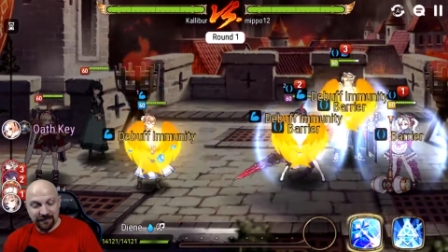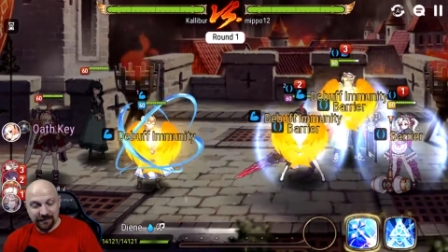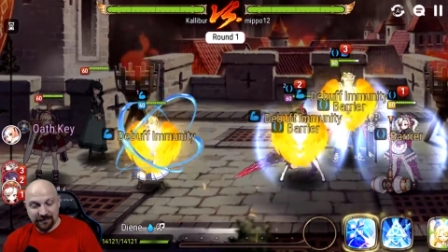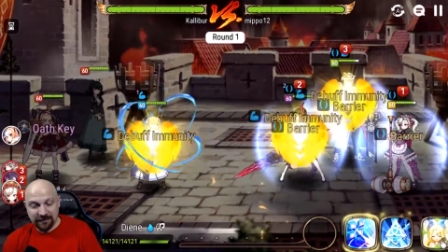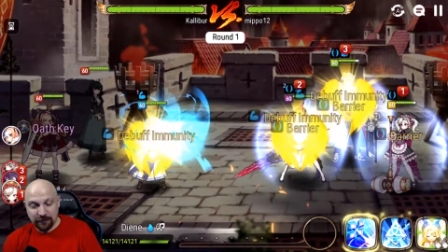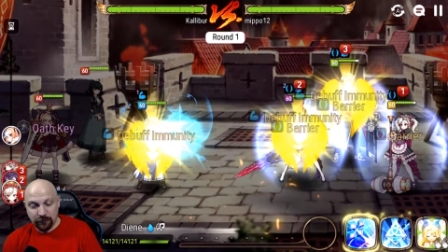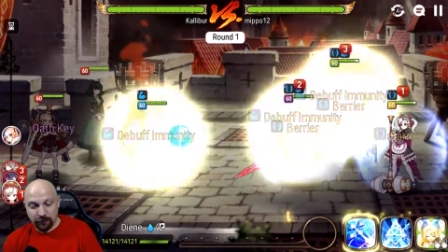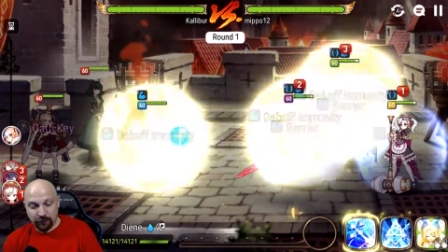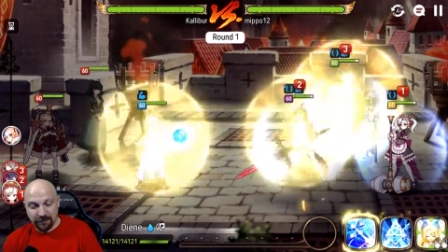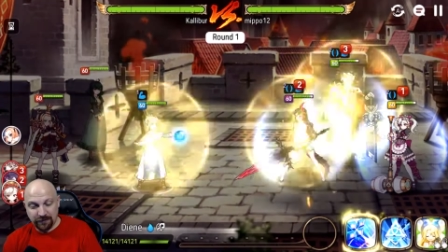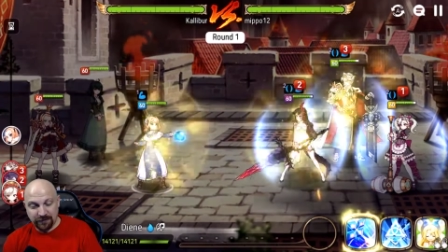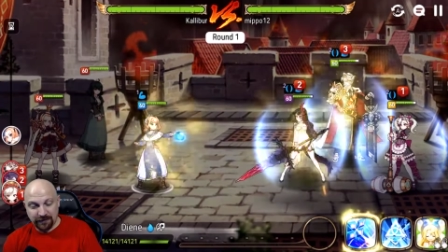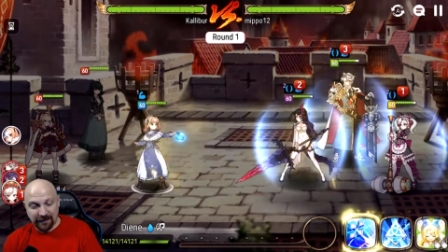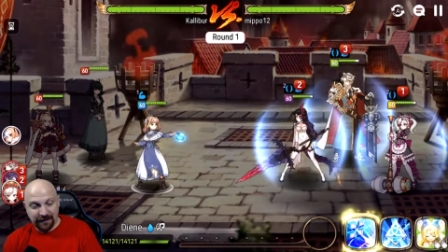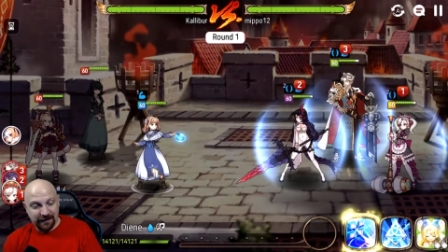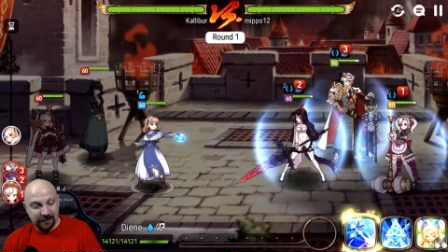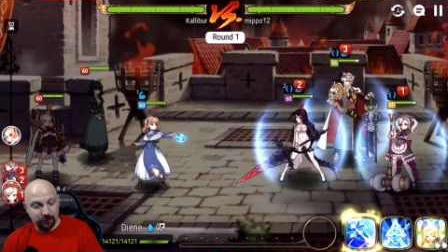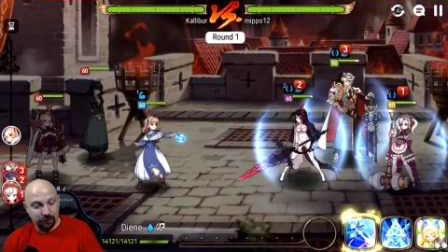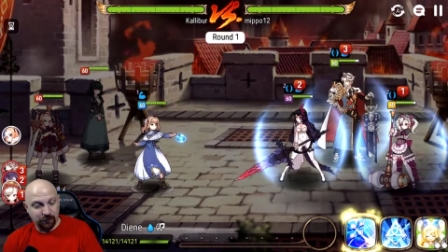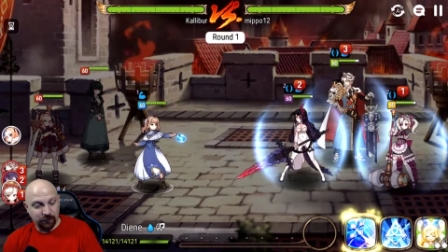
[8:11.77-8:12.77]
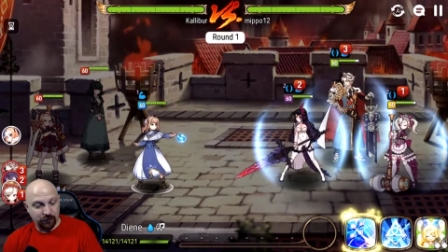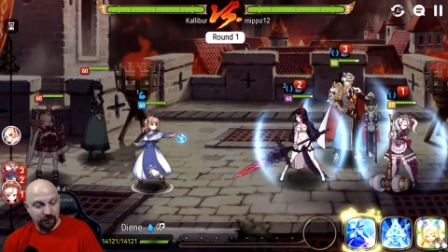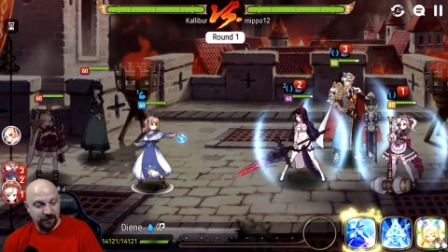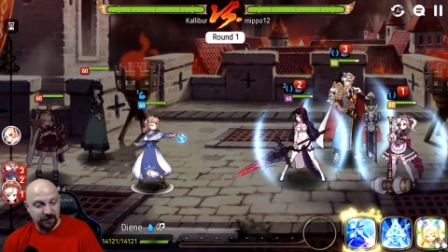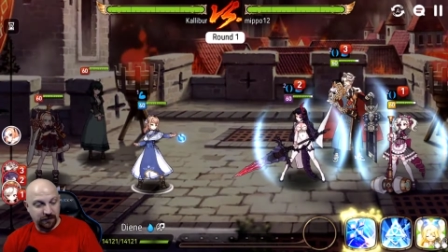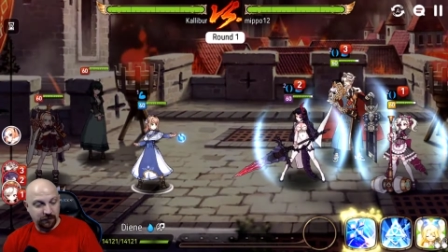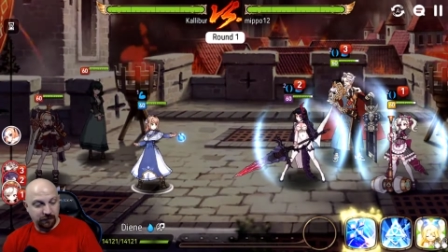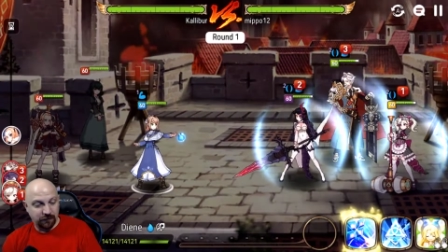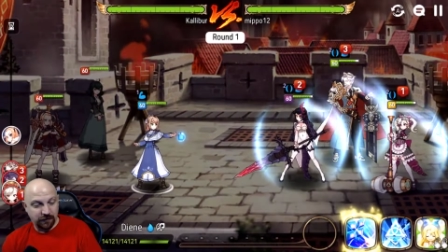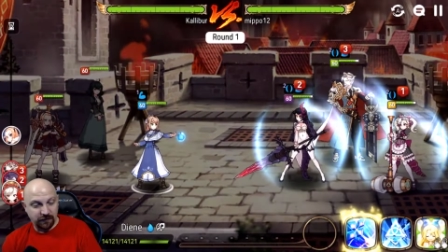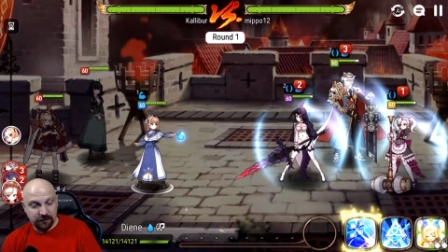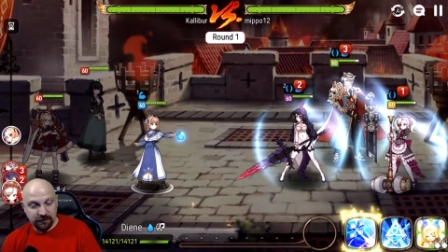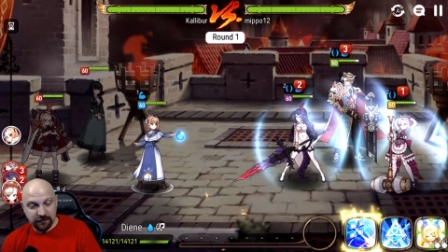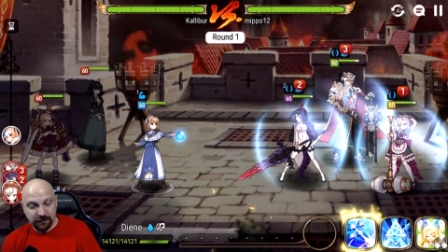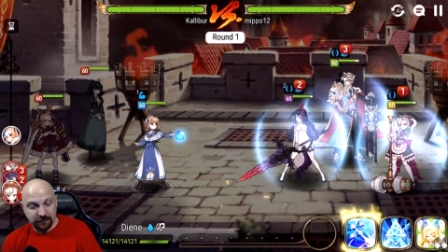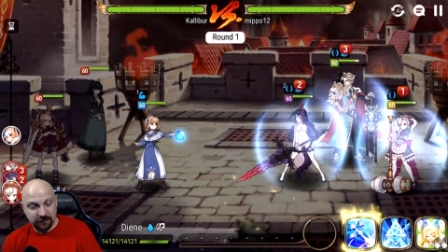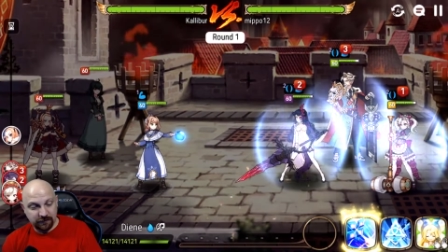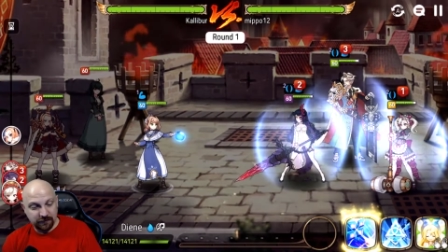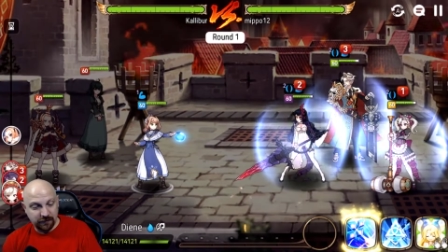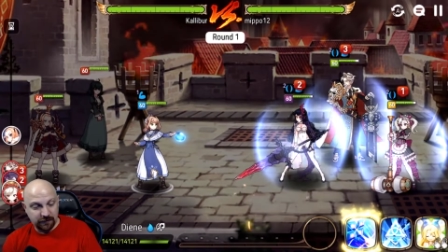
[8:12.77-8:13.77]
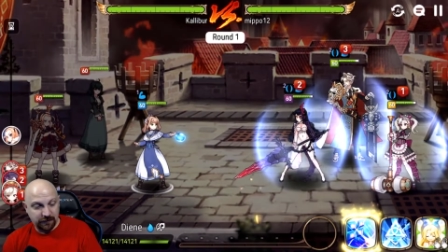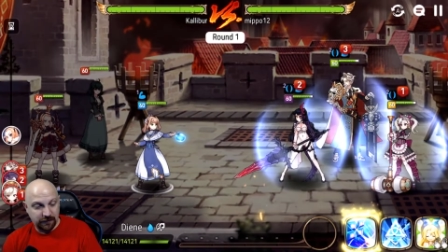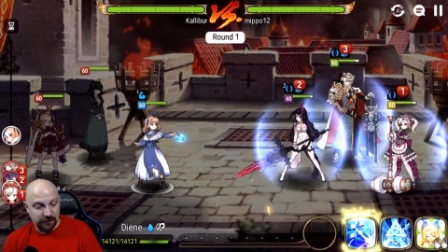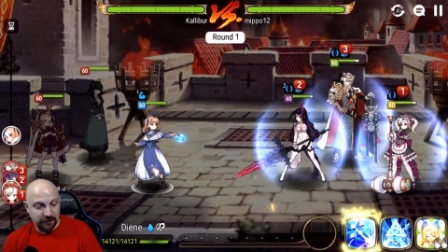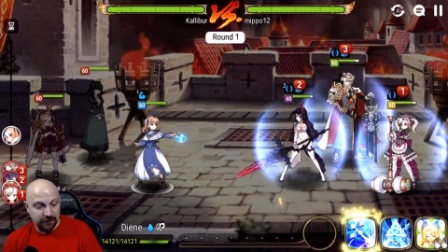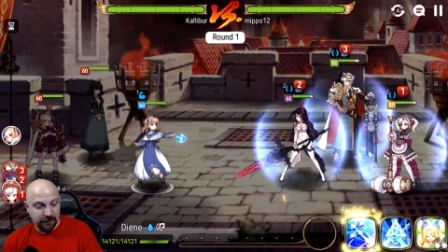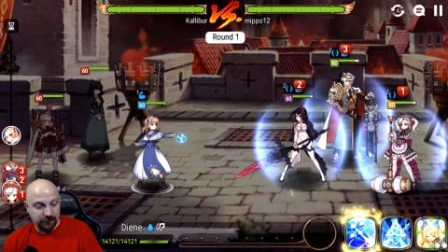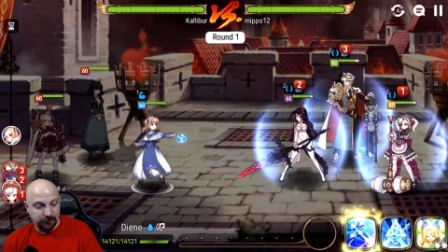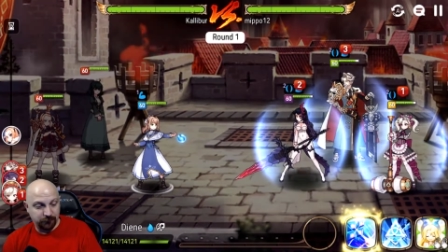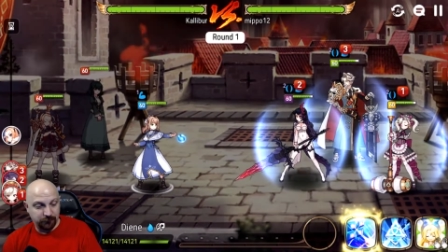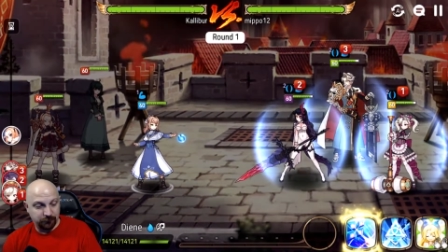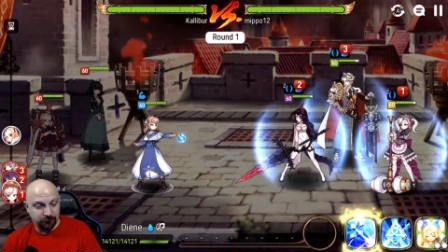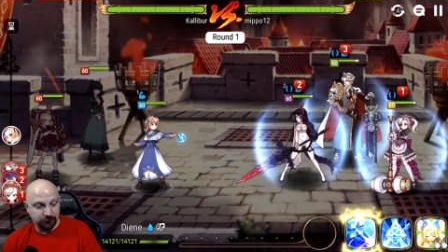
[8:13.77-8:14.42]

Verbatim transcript: Going Hamzarino on this. Um,